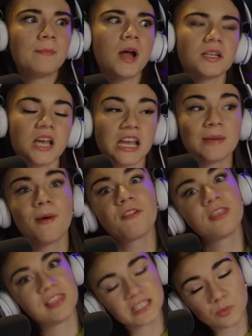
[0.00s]
I'm not talking about
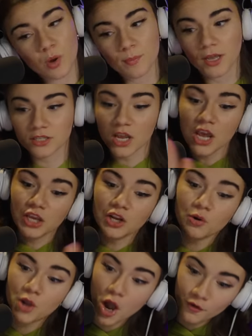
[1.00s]
this one because, you
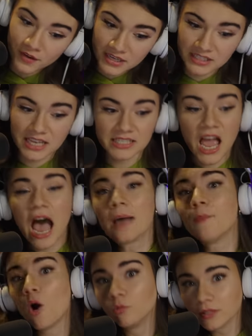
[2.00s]
know, COVID is this.
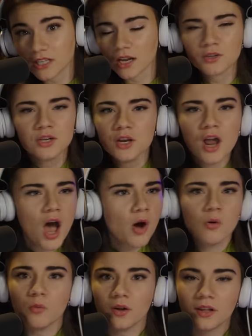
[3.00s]
I'm only talking..."
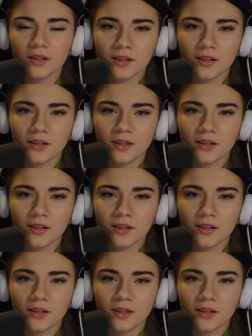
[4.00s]
No!